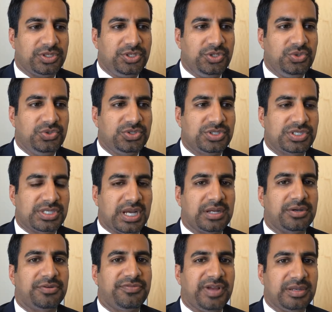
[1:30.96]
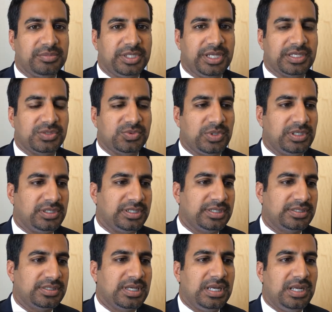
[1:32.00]
a huge soccer family, as well
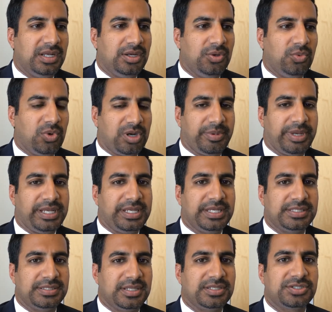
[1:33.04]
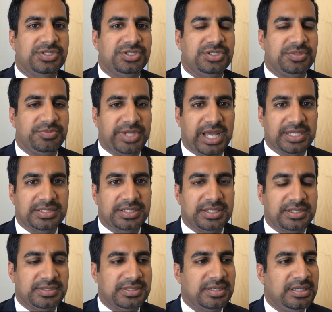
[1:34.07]
as one of my kids does
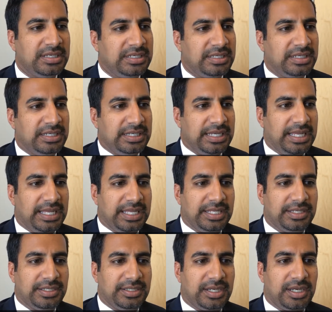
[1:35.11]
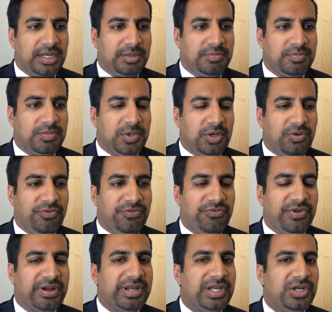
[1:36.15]
gymnastics. And
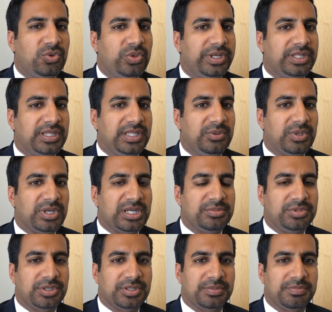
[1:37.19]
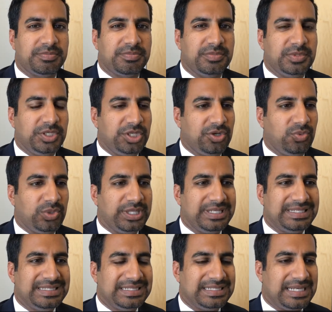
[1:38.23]
very quickly we were able to,
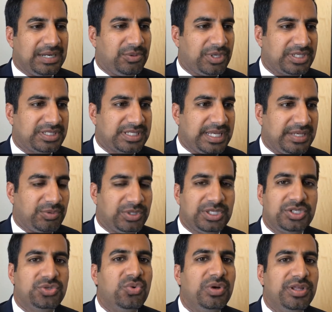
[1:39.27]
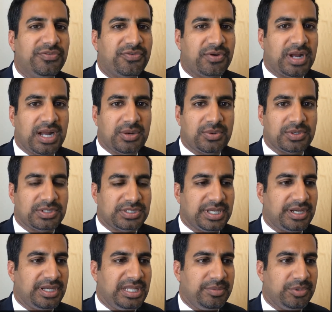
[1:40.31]
within 24 hours,
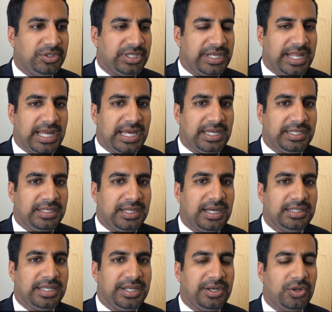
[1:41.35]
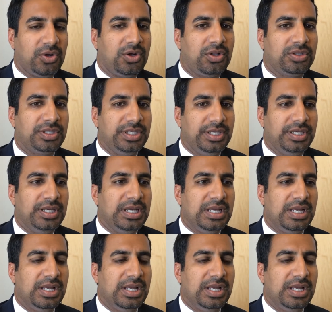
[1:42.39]
get an email that highlighted all the